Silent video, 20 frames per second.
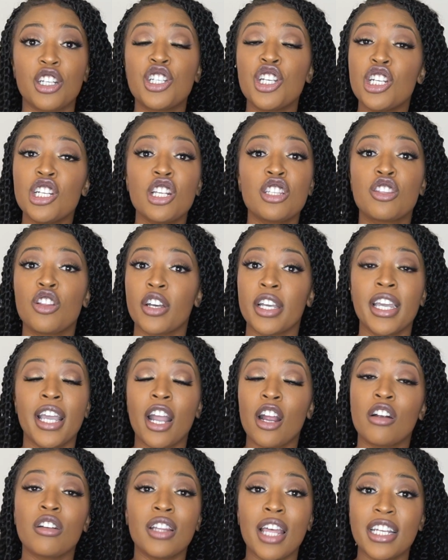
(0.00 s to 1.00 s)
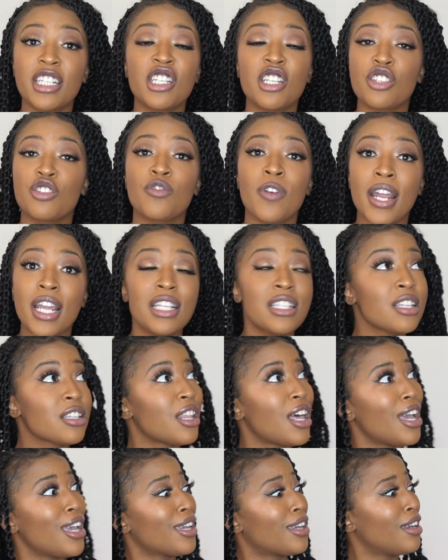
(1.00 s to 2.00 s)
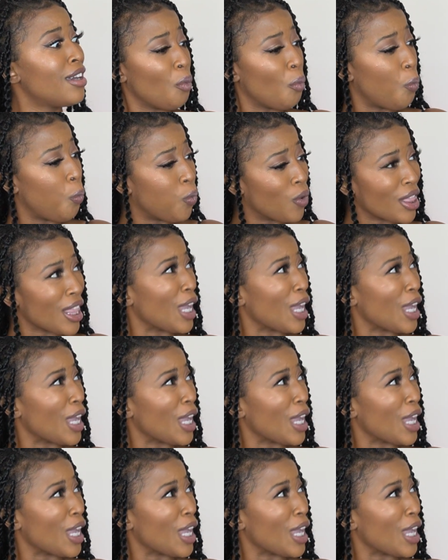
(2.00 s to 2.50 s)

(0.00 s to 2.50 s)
She's just looking at her like she's crazy, like what?